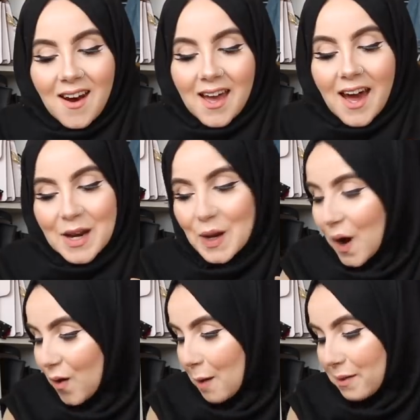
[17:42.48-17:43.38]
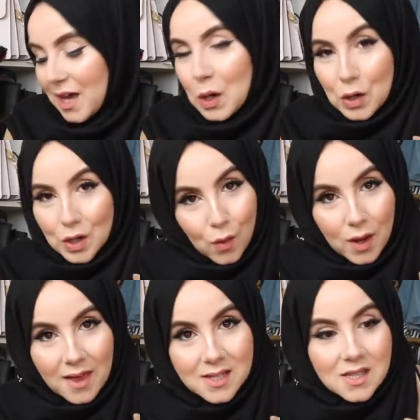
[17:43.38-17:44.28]
like, I know I'm getting good
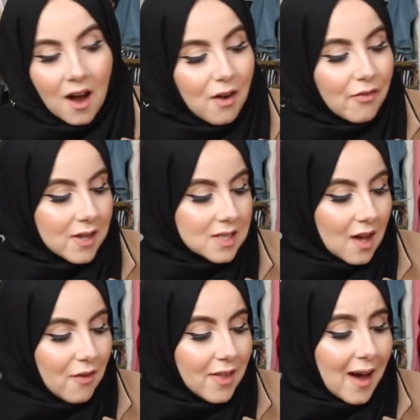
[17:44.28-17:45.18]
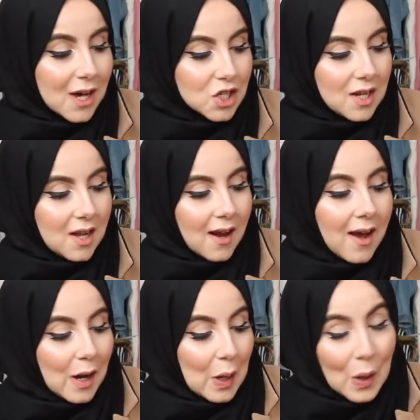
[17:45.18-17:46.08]
quality stuff and stuff that actually
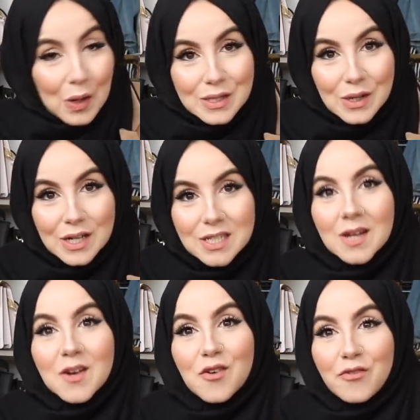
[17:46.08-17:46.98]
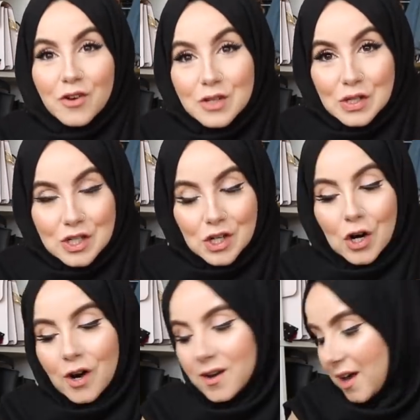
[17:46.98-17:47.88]
like looks good, feels good
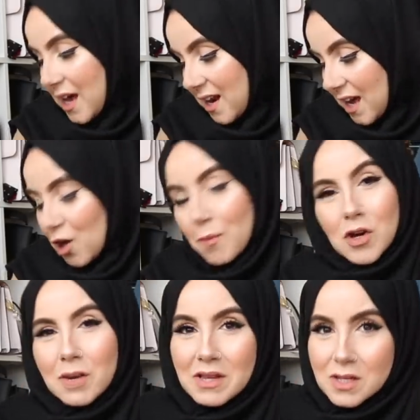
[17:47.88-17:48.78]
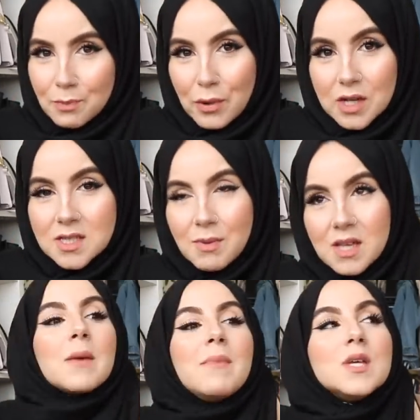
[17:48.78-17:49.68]
on, and I know I'm not gonna be disappointed,
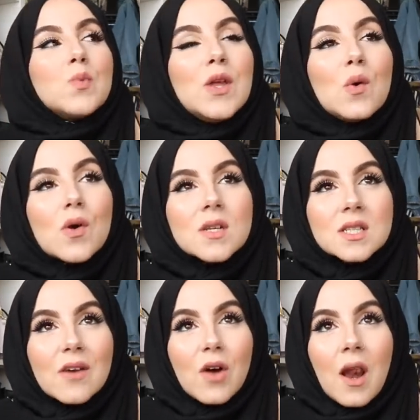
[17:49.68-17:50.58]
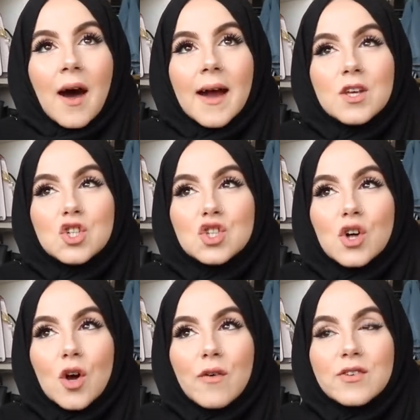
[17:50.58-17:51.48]
because when you order stuff online, you just
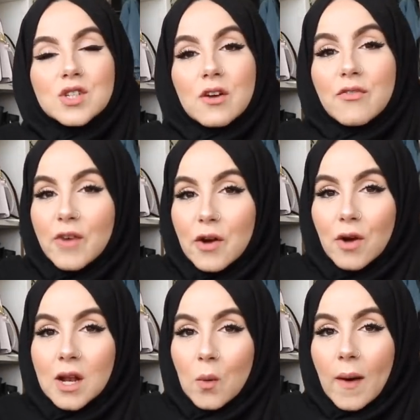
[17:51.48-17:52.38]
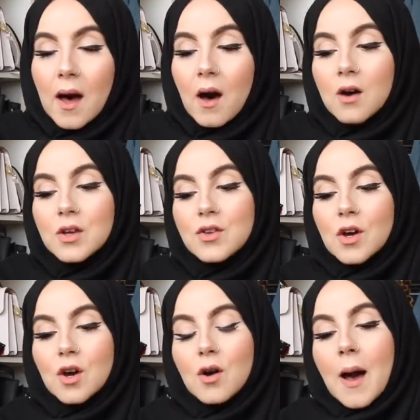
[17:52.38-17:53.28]
don't know if it's gonna fit really well, you
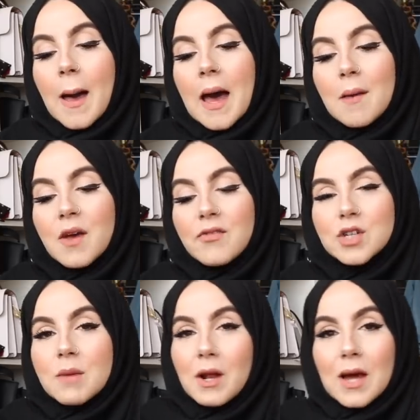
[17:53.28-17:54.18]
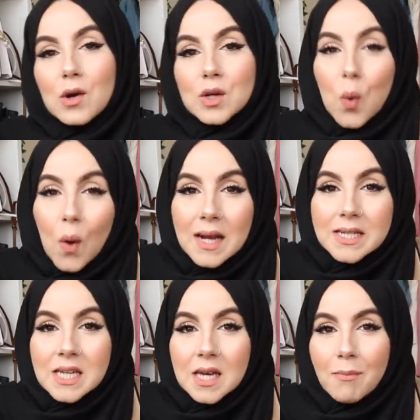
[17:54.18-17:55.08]
don't know if it's gonna be like good
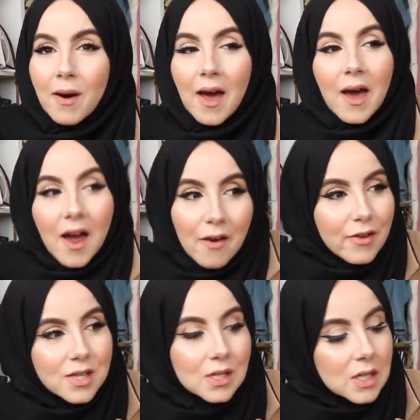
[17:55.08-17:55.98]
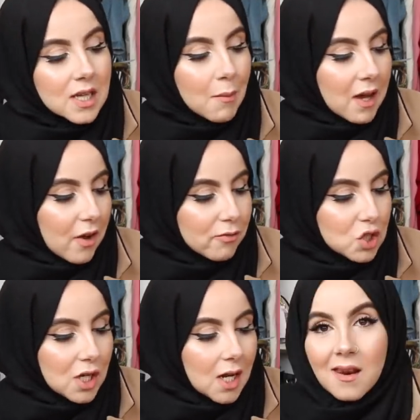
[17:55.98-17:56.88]
quality. But every single time I get from
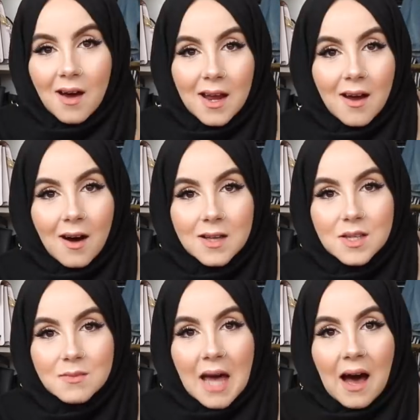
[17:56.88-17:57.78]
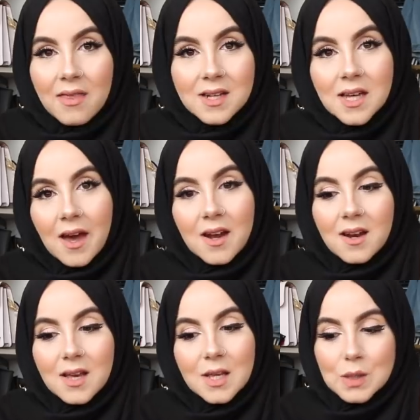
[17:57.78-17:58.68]
Shein, 9 items out of
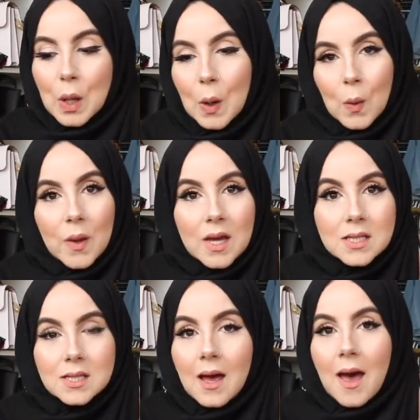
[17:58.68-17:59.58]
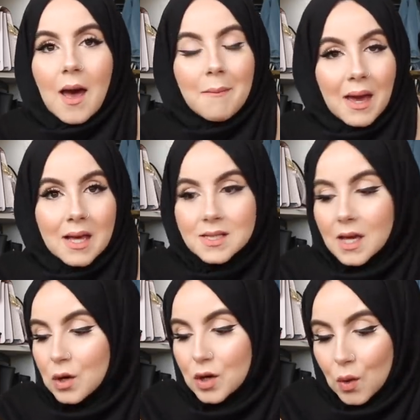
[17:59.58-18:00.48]
10 is always
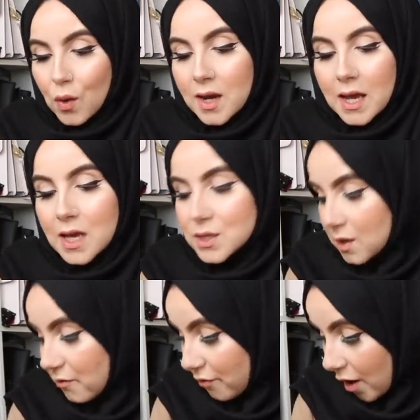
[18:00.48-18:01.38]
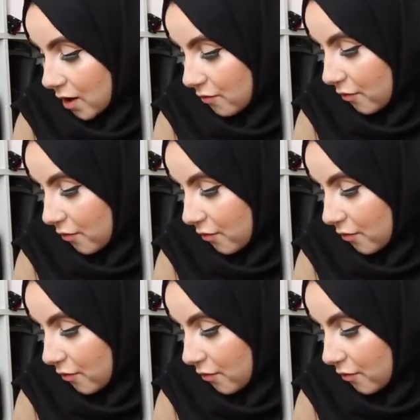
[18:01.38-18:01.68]
amazing, good quality. So I'm very,